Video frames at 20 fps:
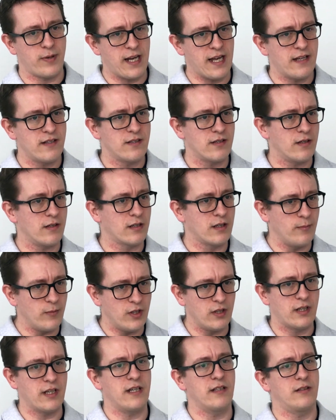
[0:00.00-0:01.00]
plans are
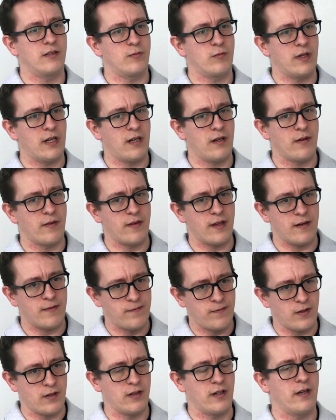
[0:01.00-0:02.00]
communicated well, they're
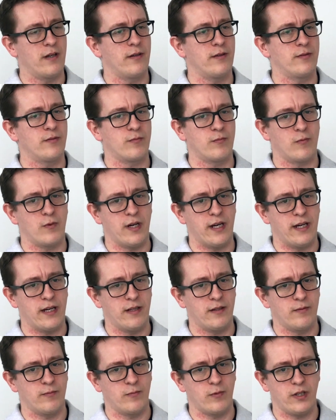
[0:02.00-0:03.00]
followed
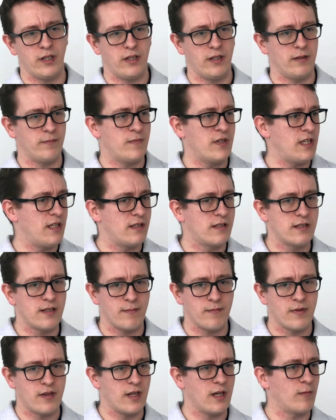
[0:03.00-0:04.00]
when we need
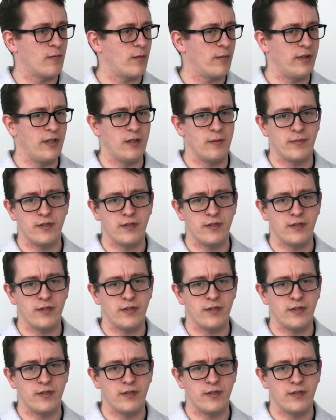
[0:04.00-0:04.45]
something, when we